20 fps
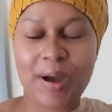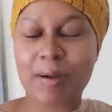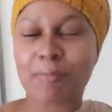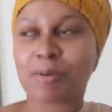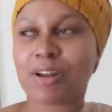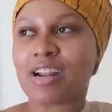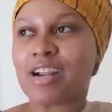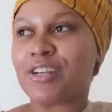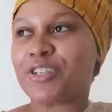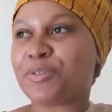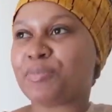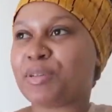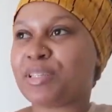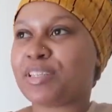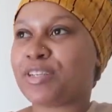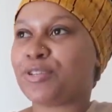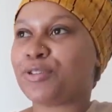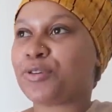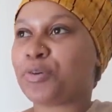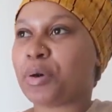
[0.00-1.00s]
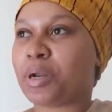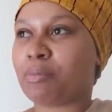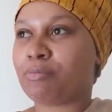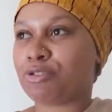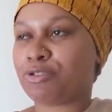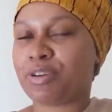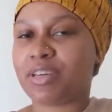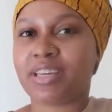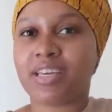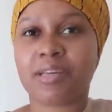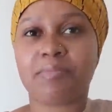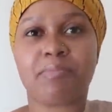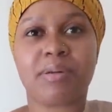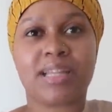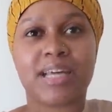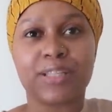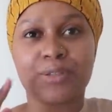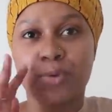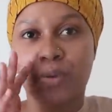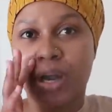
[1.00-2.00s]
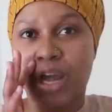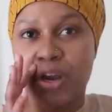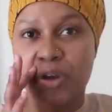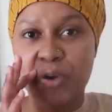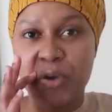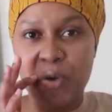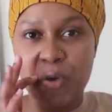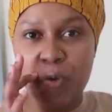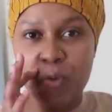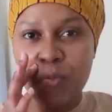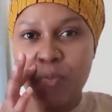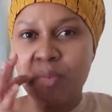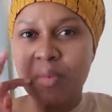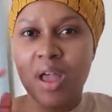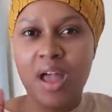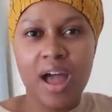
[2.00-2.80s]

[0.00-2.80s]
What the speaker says: I'm not 100% sure what I'm doing yet, but that's all I know.